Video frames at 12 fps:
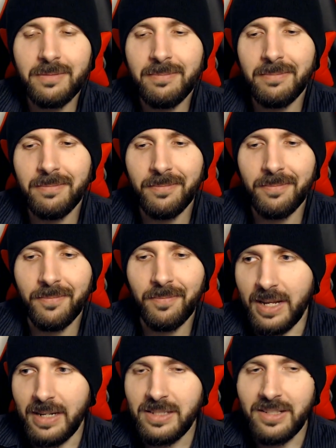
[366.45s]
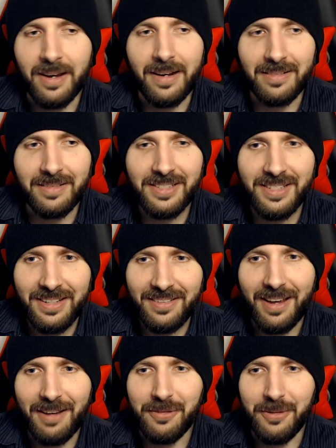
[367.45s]
Mm-hmm. That silence
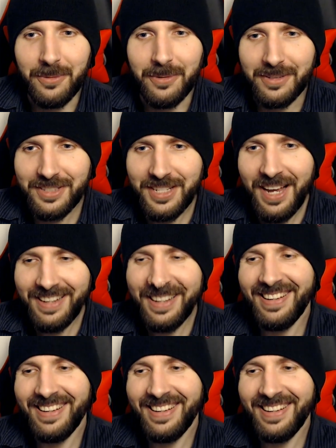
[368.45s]
afterwards.